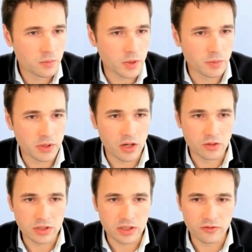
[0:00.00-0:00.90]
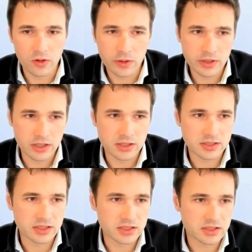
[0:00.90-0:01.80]
people counting and flow
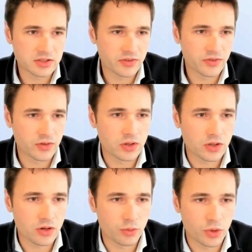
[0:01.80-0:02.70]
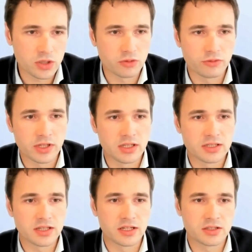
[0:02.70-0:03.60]
analysis for commercial real
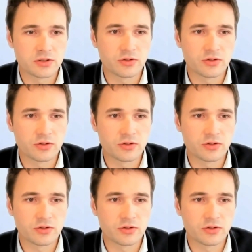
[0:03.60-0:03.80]
estate,